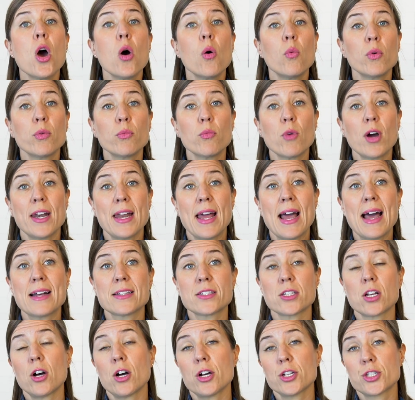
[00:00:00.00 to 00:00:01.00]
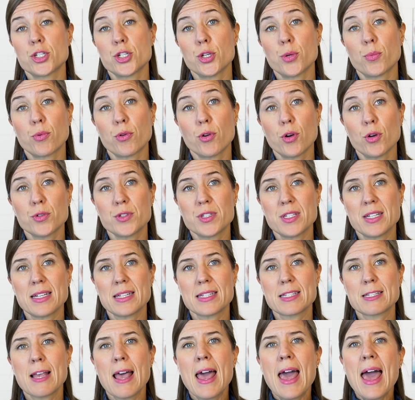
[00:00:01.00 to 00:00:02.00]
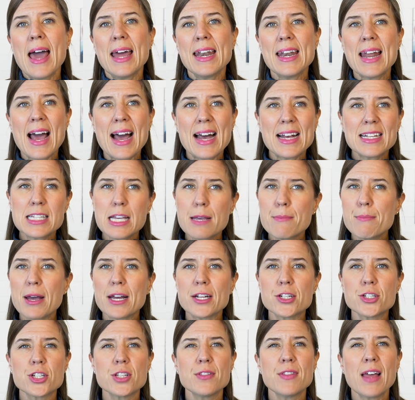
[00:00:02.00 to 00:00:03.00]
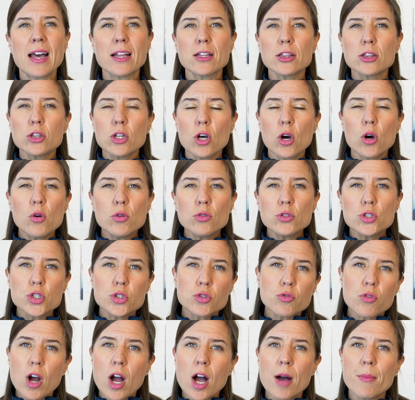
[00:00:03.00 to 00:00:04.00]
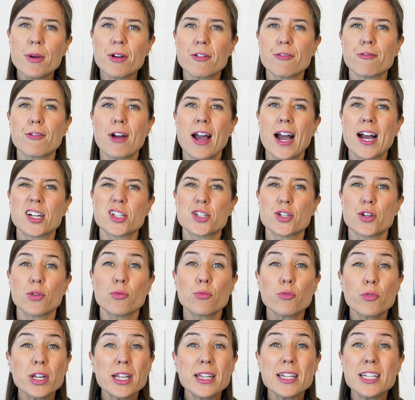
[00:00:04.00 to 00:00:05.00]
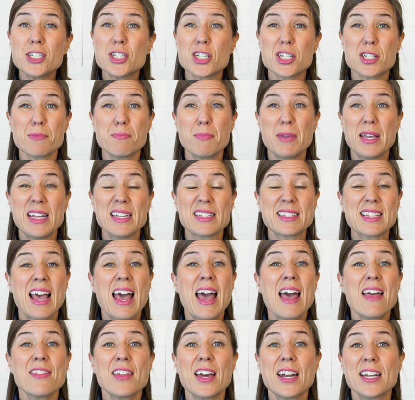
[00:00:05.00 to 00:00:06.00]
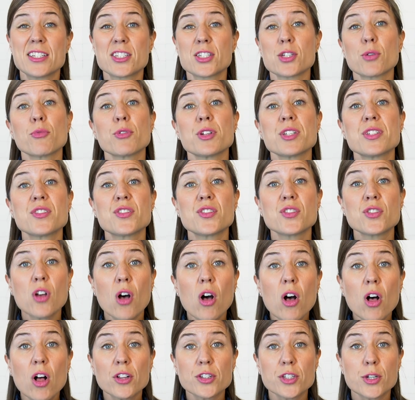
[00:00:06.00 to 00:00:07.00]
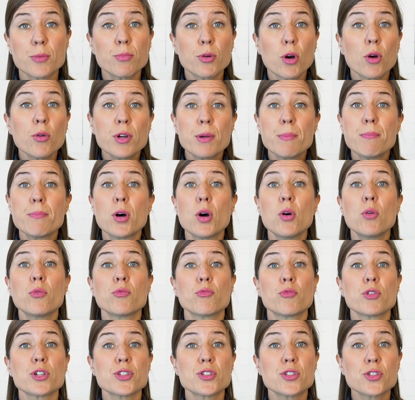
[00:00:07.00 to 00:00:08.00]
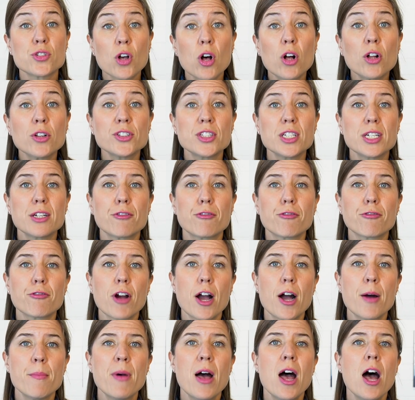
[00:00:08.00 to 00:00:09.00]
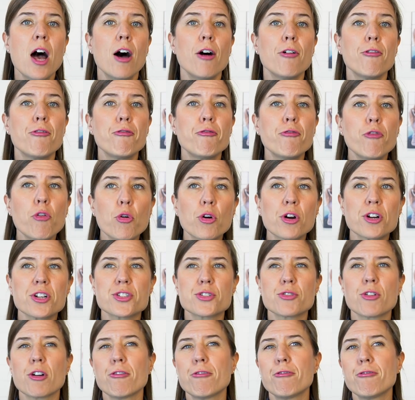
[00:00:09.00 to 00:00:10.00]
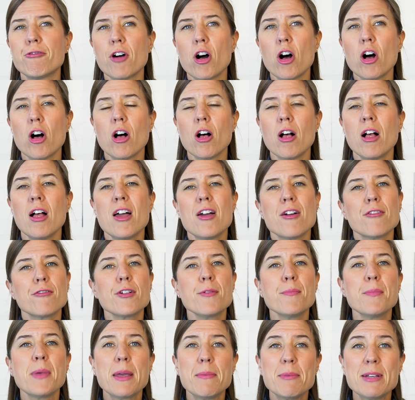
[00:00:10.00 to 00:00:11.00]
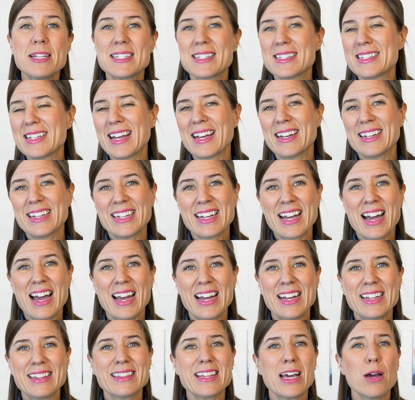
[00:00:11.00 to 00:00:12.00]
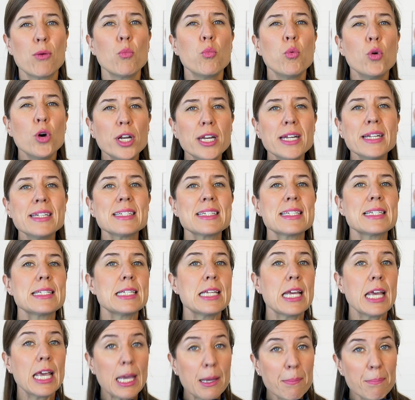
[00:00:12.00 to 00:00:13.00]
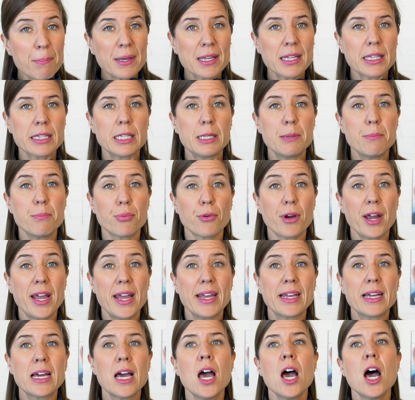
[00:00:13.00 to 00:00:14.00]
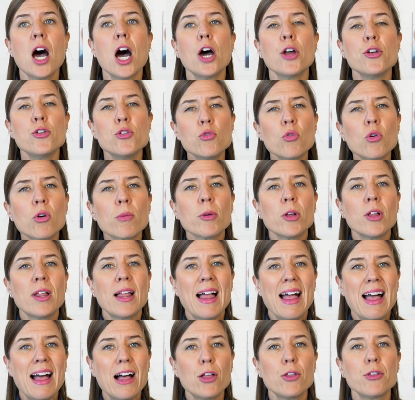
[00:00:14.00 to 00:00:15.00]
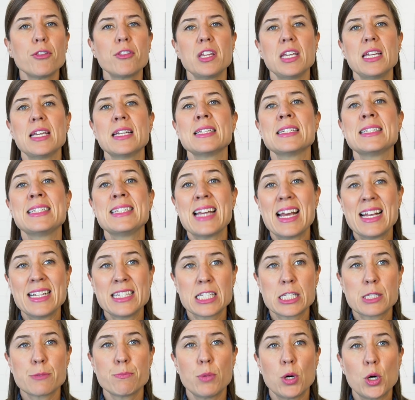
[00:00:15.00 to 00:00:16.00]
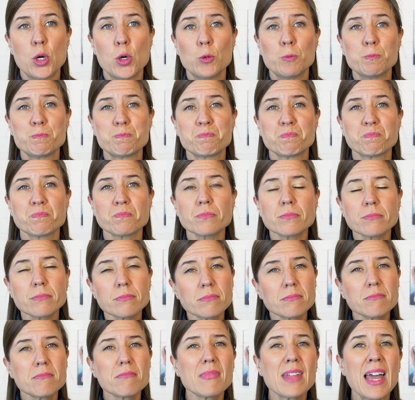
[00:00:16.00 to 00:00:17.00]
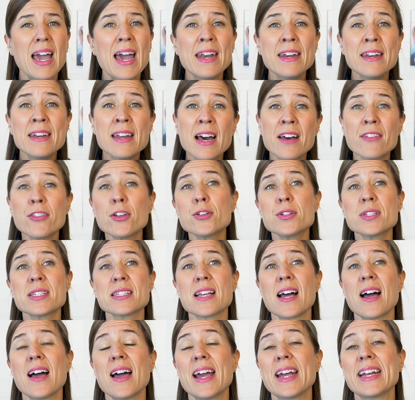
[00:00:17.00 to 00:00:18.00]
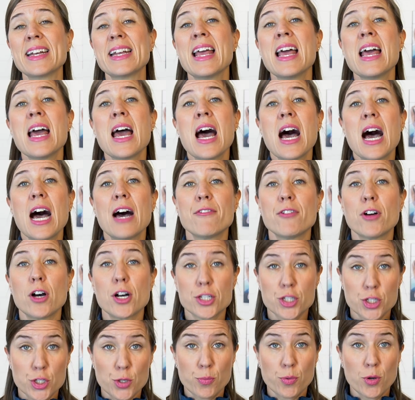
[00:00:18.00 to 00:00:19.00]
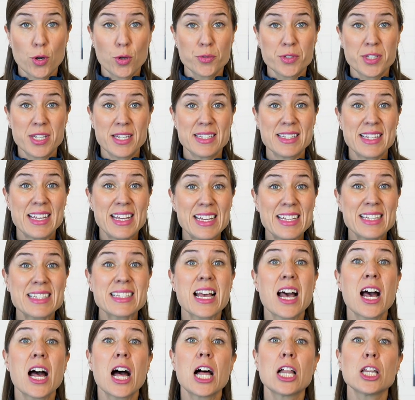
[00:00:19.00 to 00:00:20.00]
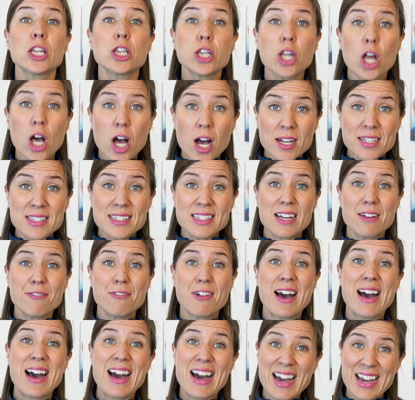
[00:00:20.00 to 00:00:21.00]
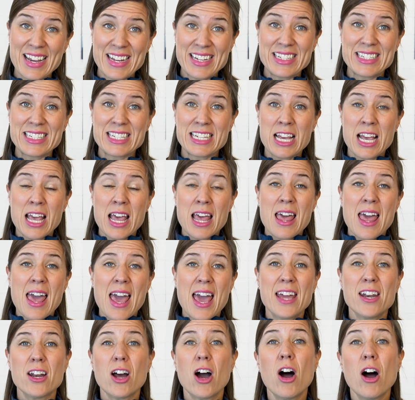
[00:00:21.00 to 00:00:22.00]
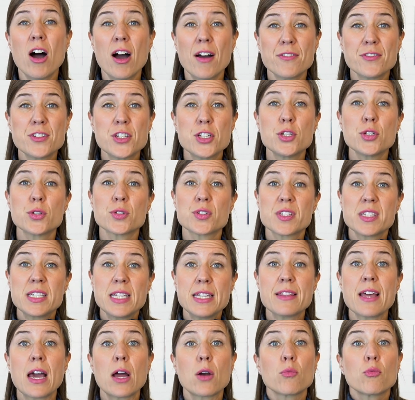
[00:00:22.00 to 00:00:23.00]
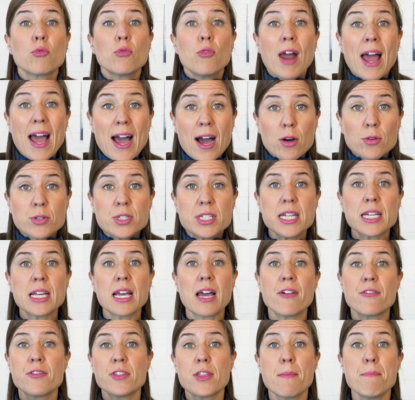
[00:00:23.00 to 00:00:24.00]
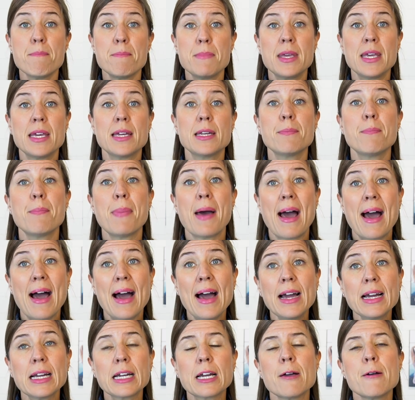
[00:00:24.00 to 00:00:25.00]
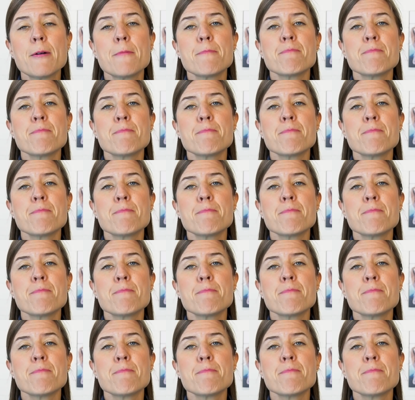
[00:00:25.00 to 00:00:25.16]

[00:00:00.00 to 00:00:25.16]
when one has osteoporosis. And as I mentioned, that low trauma fracture really just means that it's a result, a broken bone resulting from a force or a fall from maybe standing height that wouldn't typically break a normal, healthy, dense bone. Another sign of osteoporosis is a loss of height. And often you'll see that rounding of the mid-back.